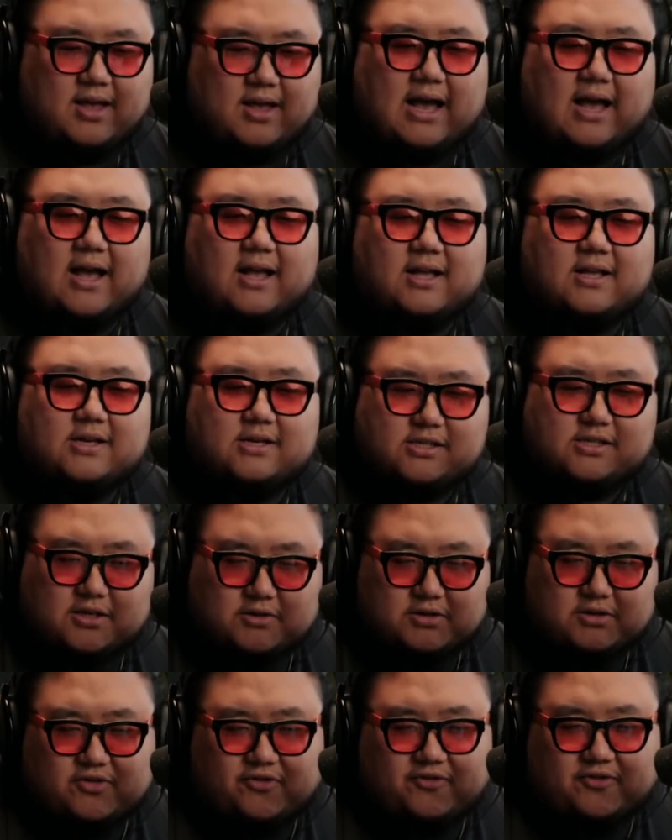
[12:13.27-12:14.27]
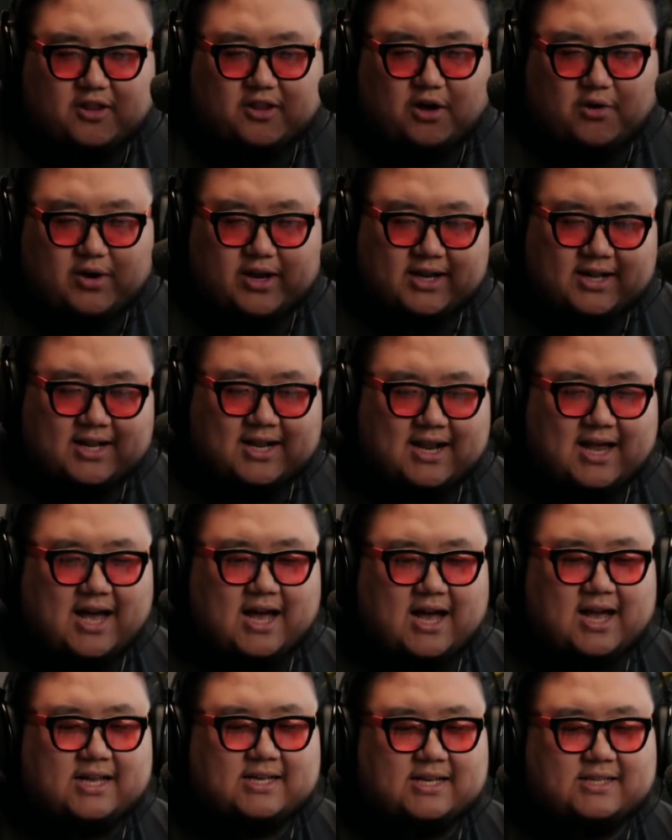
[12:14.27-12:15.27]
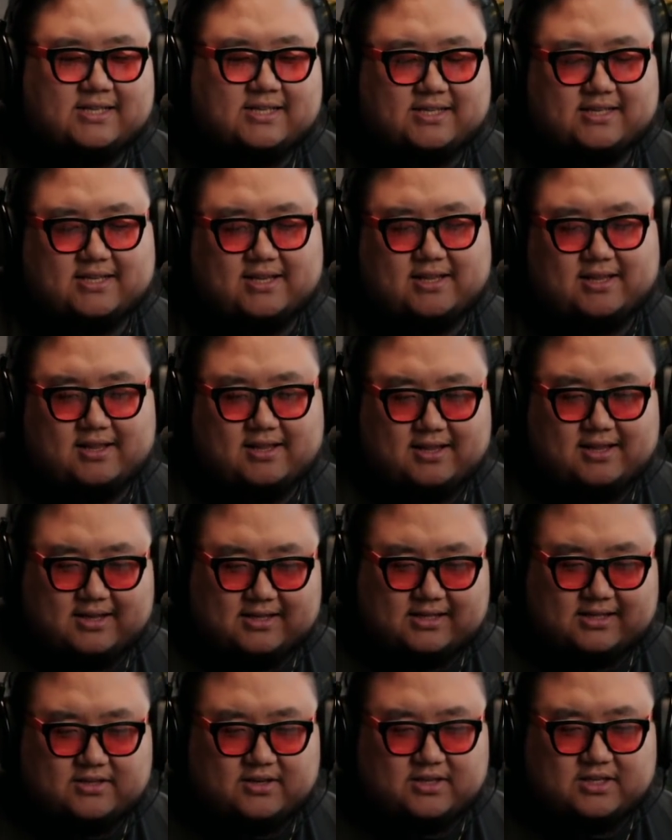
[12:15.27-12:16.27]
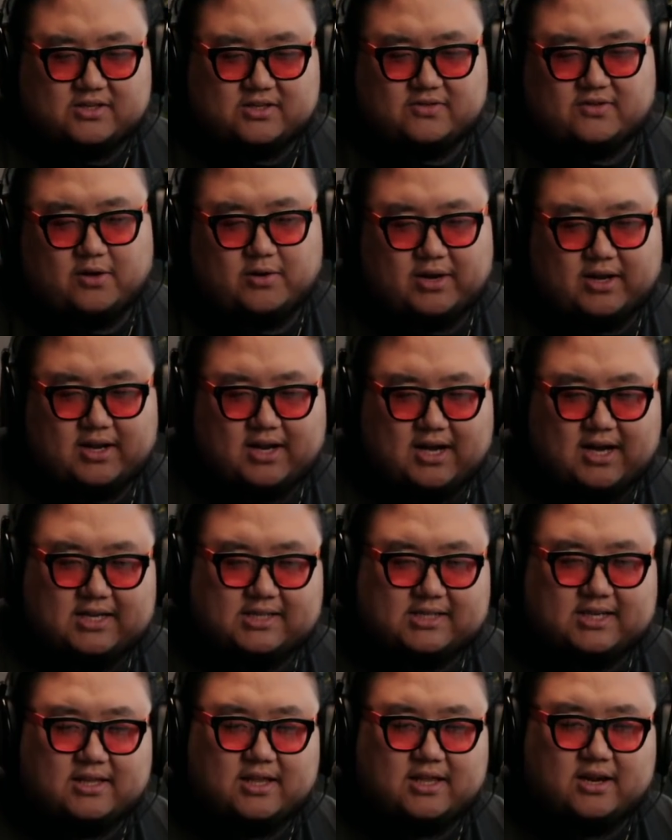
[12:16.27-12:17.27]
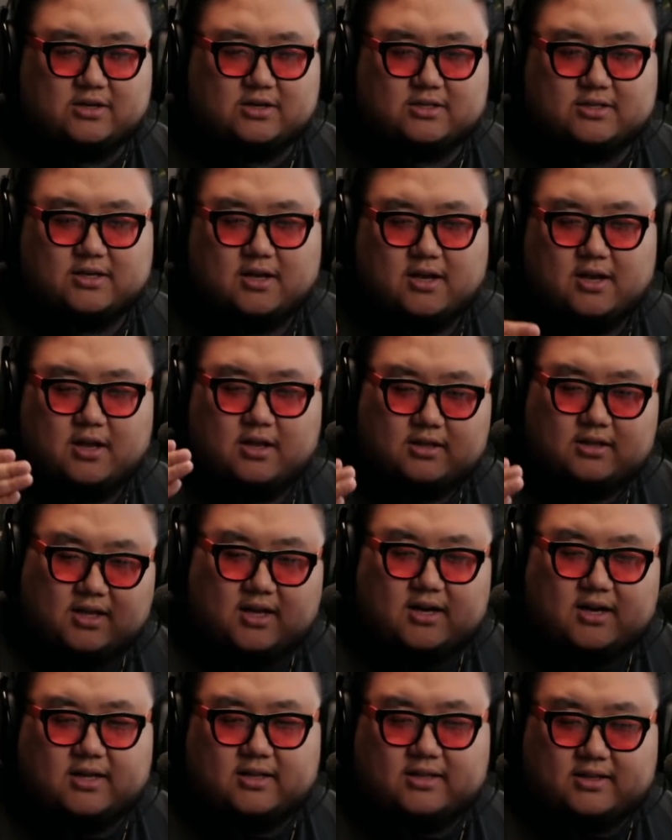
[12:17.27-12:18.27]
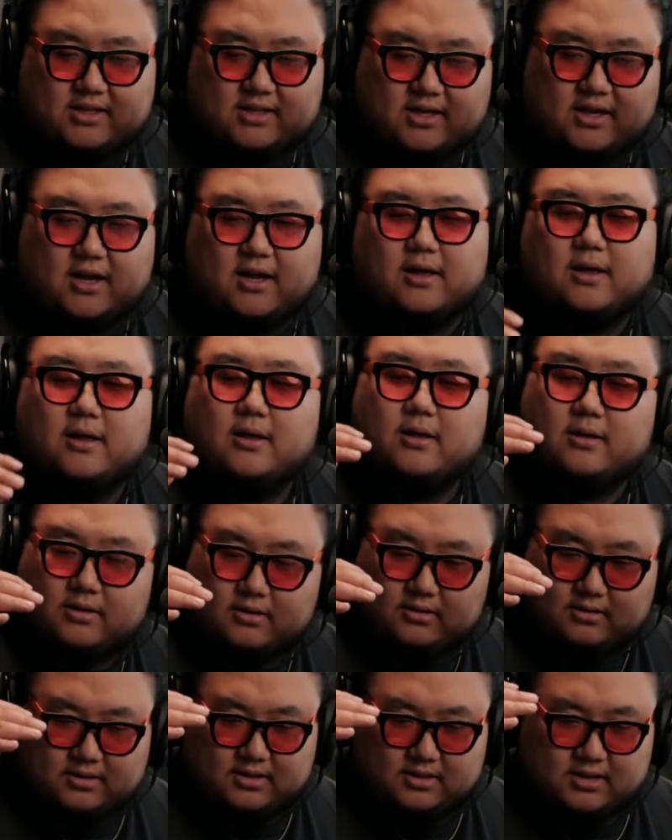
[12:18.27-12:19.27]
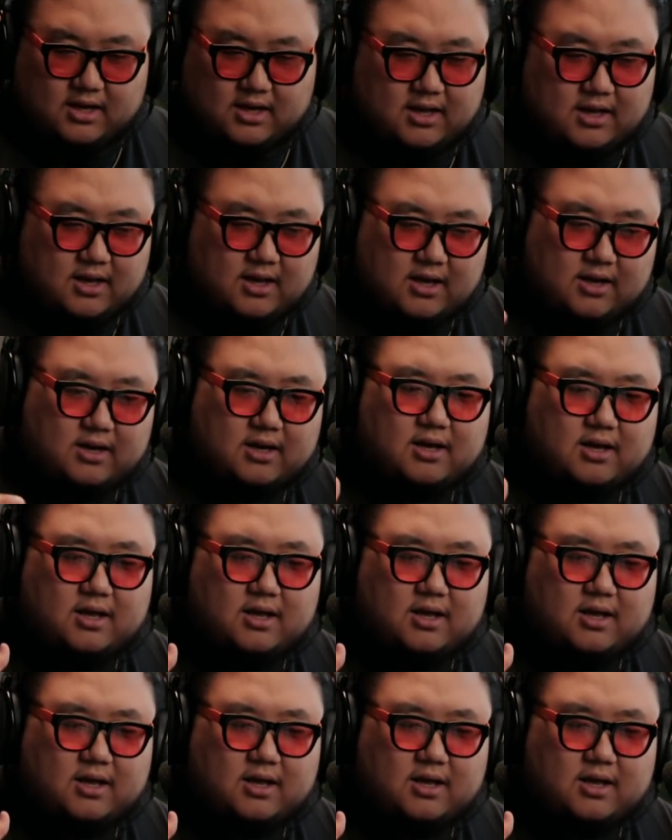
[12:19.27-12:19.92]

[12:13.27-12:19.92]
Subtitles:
Yeah, so it's flowing nice, and it's flowing nice, and then it goes da da da da da